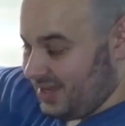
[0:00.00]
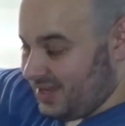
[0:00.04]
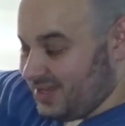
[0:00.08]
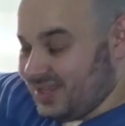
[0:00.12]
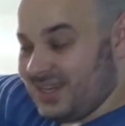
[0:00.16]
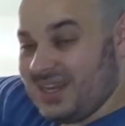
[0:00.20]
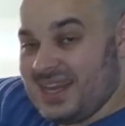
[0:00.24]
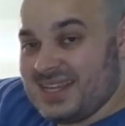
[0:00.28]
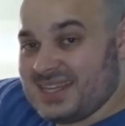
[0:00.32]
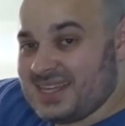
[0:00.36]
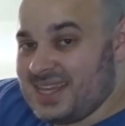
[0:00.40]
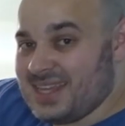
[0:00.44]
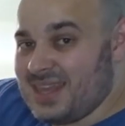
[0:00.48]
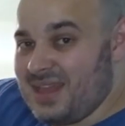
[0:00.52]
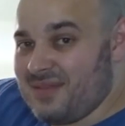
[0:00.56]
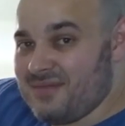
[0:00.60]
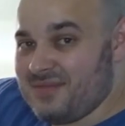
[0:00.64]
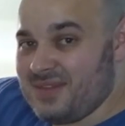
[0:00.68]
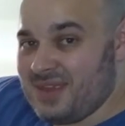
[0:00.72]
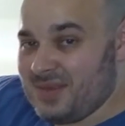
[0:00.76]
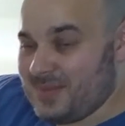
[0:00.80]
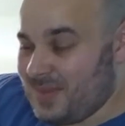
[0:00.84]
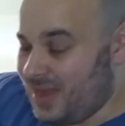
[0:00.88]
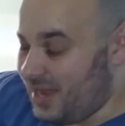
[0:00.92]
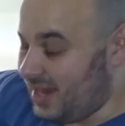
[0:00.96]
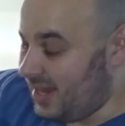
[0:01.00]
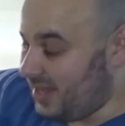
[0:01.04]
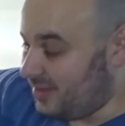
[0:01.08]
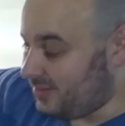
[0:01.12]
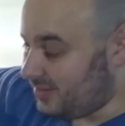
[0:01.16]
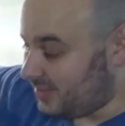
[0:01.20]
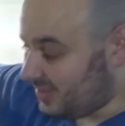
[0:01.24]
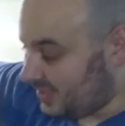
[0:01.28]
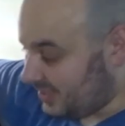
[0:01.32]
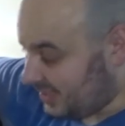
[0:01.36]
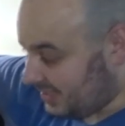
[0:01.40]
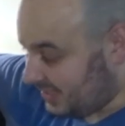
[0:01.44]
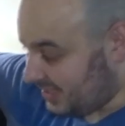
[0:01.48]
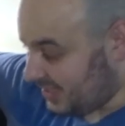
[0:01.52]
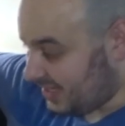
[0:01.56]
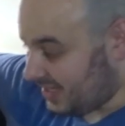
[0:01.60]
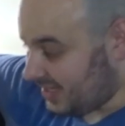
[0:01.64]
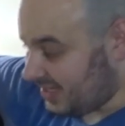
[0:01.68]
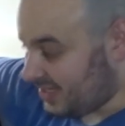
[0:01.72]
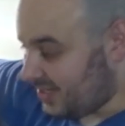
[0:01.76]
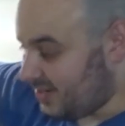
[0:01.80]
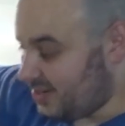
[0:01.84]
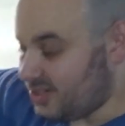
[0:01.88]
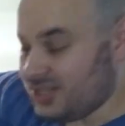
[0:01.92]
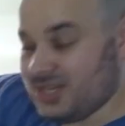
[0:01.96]
So let's get that female out
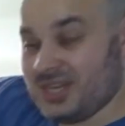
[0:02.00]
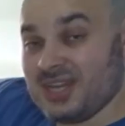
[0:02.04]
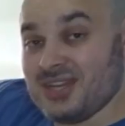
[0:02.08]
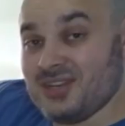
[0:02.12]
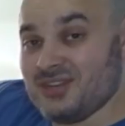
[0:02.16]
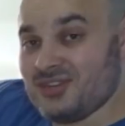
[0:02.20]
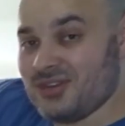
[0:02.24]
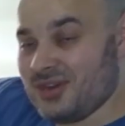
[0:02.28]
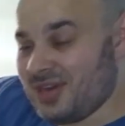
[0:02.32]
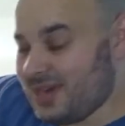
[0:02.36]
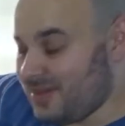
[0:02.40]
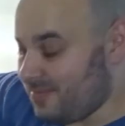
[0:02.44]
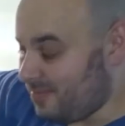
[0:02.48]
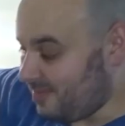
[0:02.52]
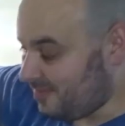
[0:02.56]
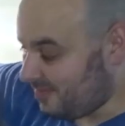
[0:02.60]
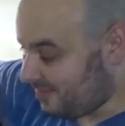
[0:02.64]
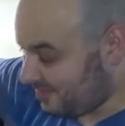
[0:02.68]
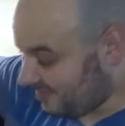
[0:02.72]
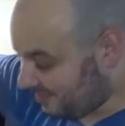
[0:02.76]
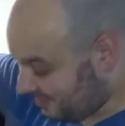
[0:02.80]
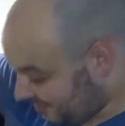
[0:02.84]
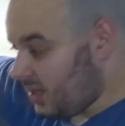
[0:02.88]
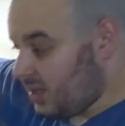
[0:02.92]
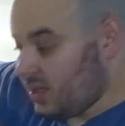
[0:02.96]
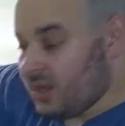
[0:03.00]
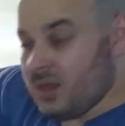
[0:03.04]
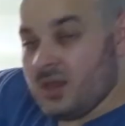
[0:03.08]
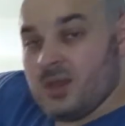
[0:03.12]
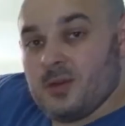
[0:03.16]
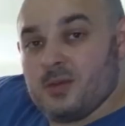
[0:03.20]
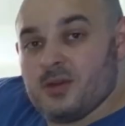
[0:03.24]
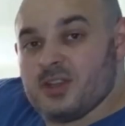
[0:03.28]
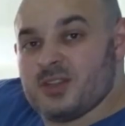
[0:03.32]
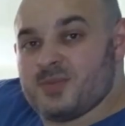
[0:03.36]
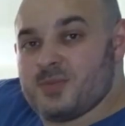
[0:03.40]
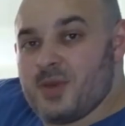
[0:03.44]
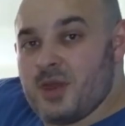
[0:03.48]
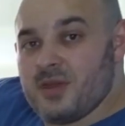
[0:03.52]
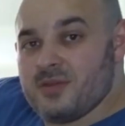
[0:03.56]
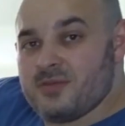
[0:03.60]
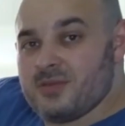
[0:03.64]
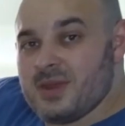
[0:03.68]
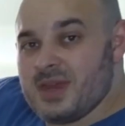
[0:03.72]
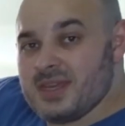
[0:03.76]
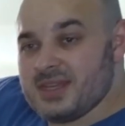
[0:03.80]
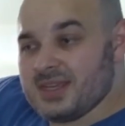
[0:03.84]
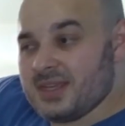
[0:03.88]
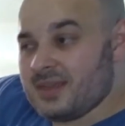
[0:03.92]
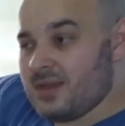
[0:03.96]
so she can join him. Once both
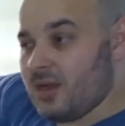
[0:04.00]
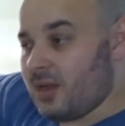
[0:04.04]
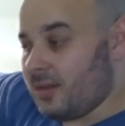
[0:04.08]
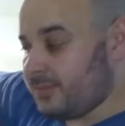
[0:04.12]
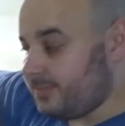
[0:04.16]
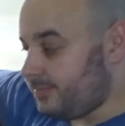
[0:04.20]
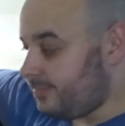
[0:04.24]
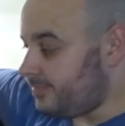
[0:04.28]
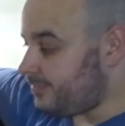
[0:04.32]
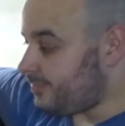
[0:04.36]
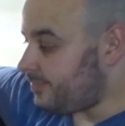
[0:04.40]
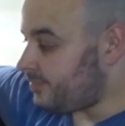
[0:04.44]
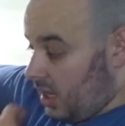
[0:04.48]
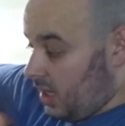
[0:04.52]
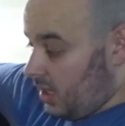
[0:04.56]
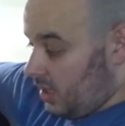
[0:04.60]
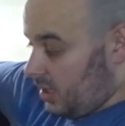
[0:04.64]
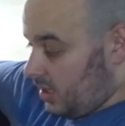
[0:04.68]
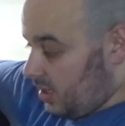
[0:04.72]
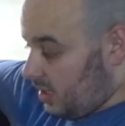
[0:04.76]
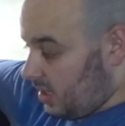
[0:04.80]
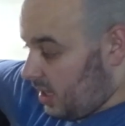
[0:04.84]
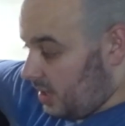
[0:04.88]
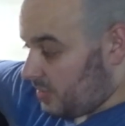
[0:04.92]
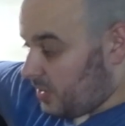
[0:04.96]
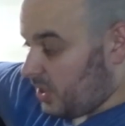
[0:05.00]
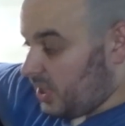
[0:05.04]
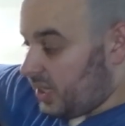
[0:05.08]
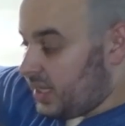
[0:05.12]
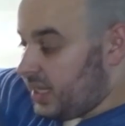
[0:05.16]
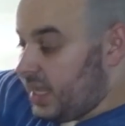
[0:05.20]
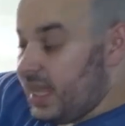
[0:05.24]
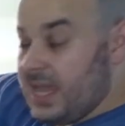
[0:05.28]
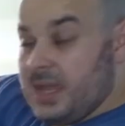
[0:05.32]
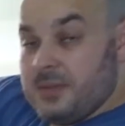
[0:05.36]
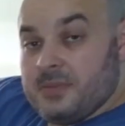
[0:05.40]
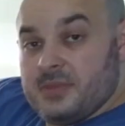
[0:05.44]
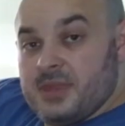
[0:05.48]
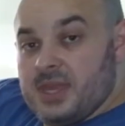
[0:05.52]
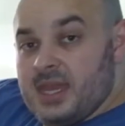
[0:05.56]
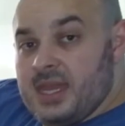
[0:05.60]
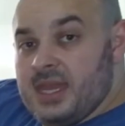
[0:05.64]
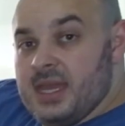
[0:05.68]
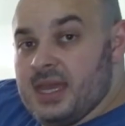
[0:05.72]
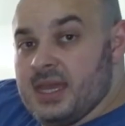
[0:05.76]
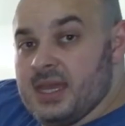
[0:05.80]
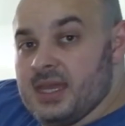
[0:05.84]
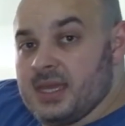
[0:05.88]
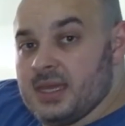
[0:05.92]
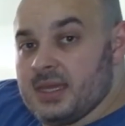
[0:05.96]
rays are gone, I'm going to keep the
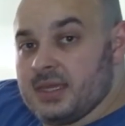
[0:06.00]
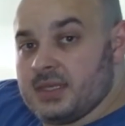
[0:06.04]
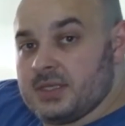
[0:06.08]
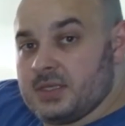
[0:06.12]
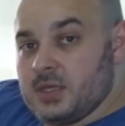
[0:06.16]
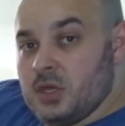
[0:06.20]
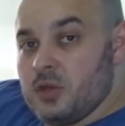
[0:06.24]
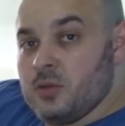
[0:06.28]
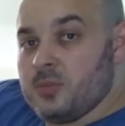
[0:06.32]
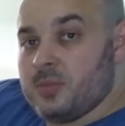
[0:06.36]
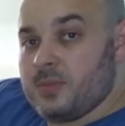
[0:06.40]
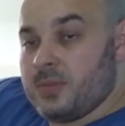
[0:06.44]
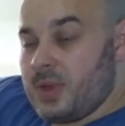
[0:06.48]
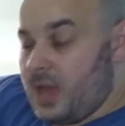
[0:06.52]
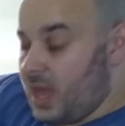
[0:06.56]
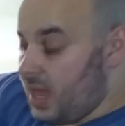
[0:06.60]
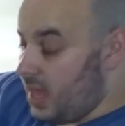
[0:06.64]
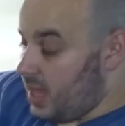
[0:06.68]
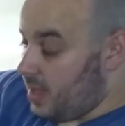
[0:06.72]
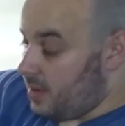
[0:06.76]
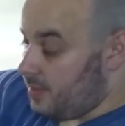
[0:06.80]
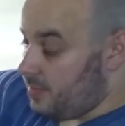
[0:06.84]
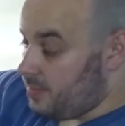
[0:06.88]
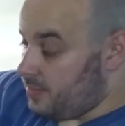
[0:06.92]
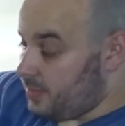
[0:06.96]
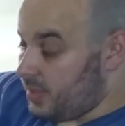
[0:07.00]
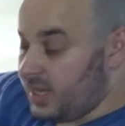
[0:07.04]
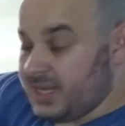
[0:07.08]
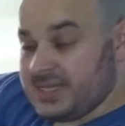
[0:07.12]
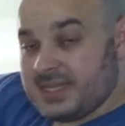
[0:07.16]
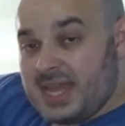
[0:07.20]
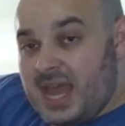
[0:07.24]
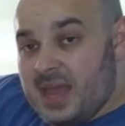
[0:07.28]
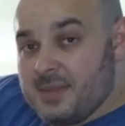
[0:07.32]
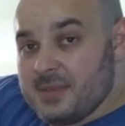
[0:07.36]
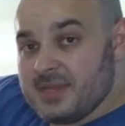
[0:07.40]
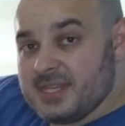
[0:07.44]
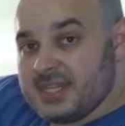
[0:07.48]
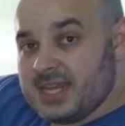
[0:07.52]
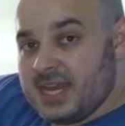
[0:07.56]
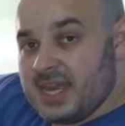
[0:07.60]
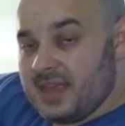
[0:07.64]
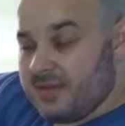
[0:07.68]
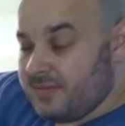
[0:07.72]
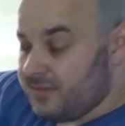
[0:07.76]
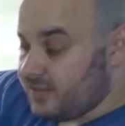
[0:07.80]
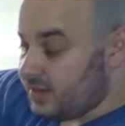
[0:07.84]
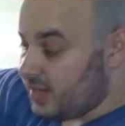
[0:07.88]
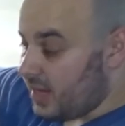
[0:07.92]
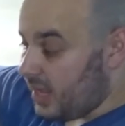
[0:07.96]
two black diamonds in here
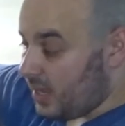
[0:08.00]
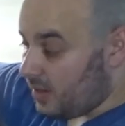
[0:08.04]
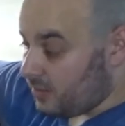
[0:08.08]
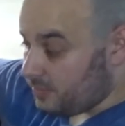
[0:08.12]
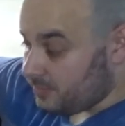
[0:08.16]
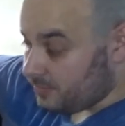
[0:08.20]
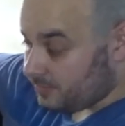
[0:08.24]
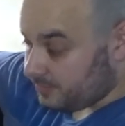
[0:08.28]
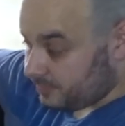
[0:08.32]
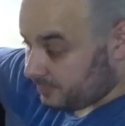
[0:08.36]
for now.